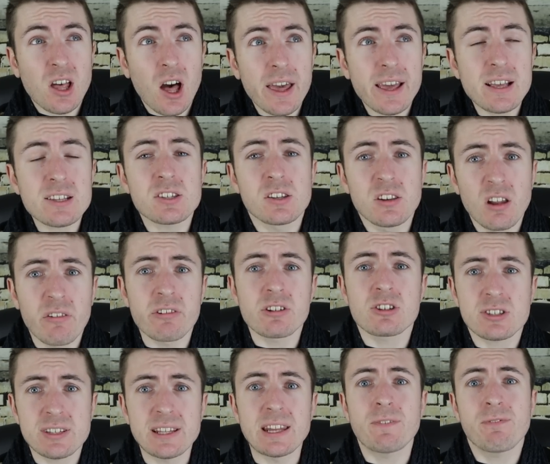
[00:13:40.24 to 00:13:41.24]
guy is a Norwich
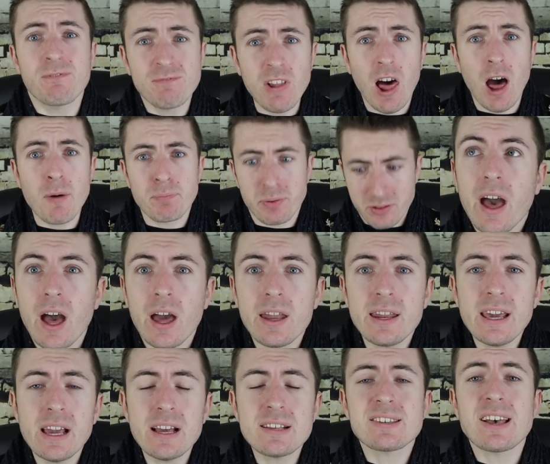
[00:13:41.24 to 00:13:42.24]
City flop, and
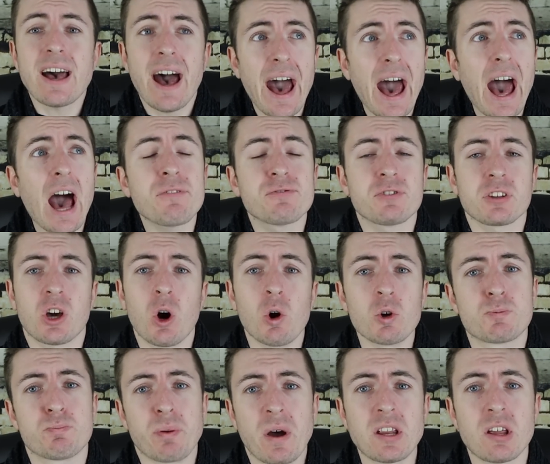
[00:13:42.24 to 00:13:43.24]
he is half the
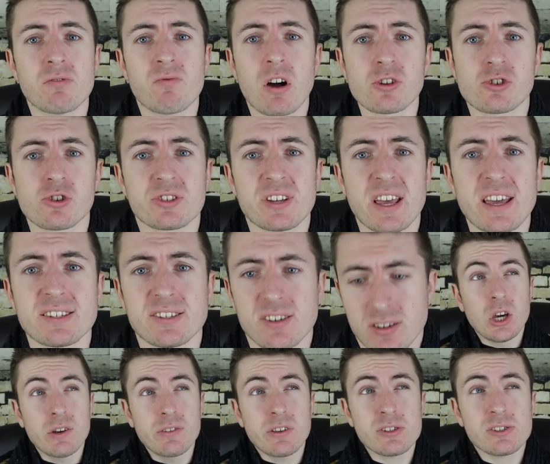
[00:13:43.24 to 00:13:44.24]
coach Brendan Rodgers is.
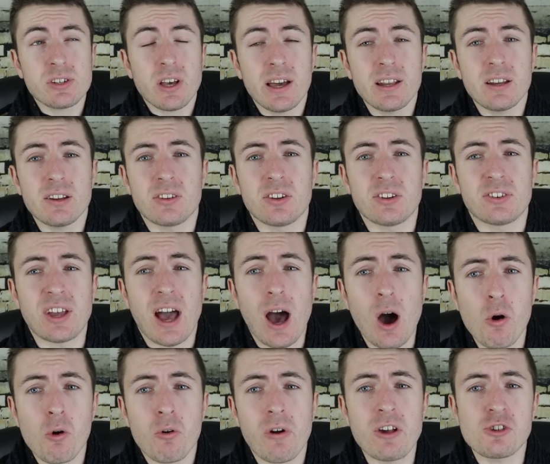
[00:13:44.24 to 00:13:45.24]
You decided to
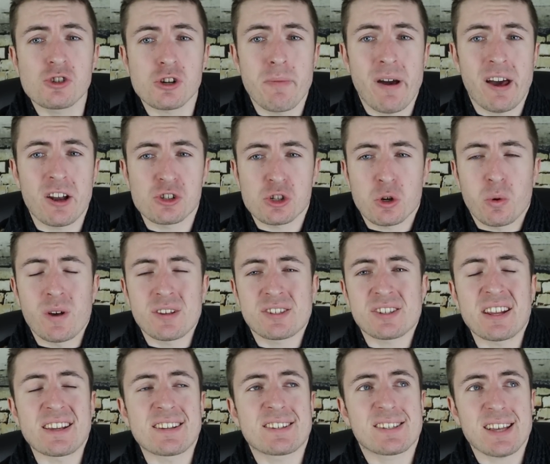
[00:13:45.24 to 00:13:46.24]
downgrade your manager while
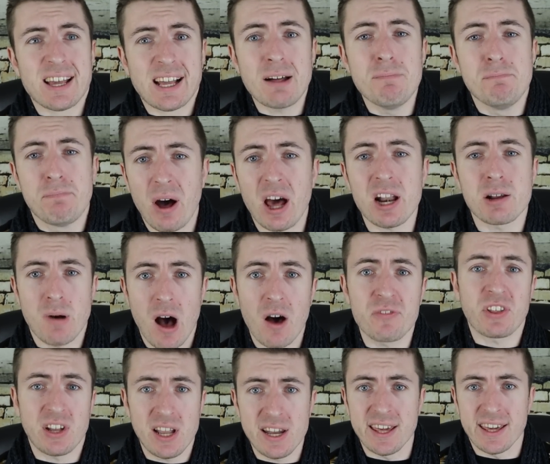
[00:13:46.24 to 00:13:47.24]
sitting second bottom
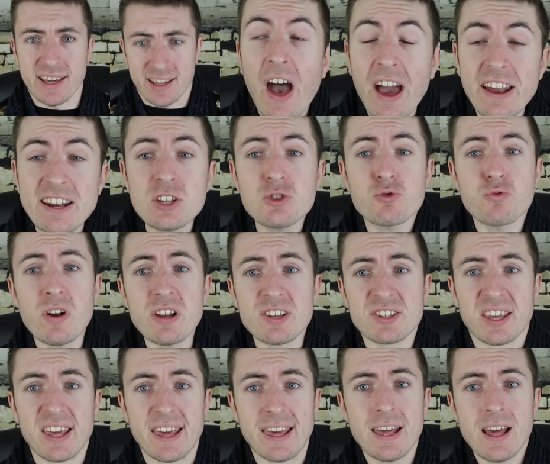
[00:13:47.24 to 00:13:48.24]
of the league. That is
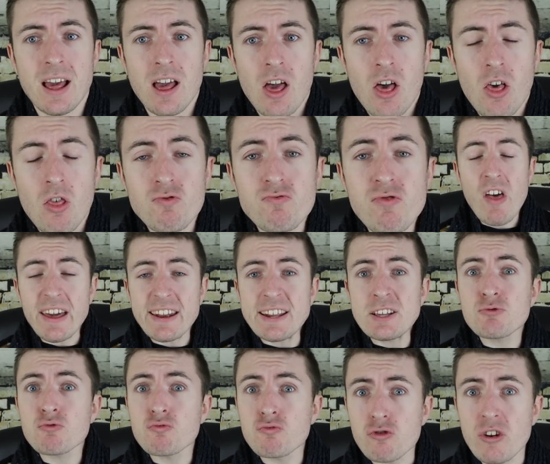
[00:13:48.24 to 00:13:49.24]
risky, that
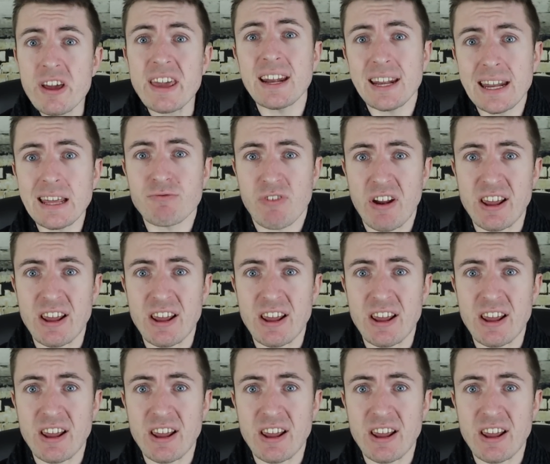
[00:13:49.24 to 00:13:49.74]
is really